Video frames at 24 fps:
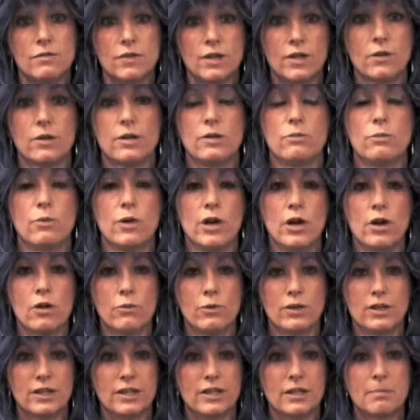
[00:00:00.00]
very rare
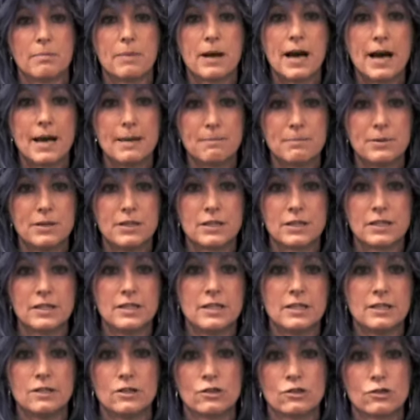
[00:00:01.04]
within the Pond
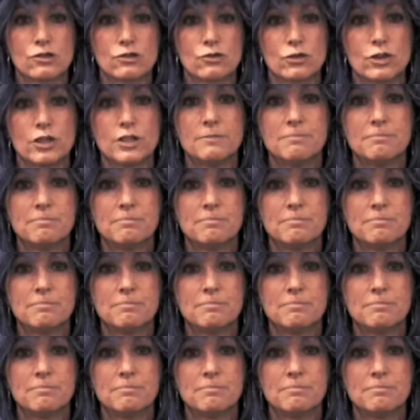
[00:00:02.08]
Punky industry.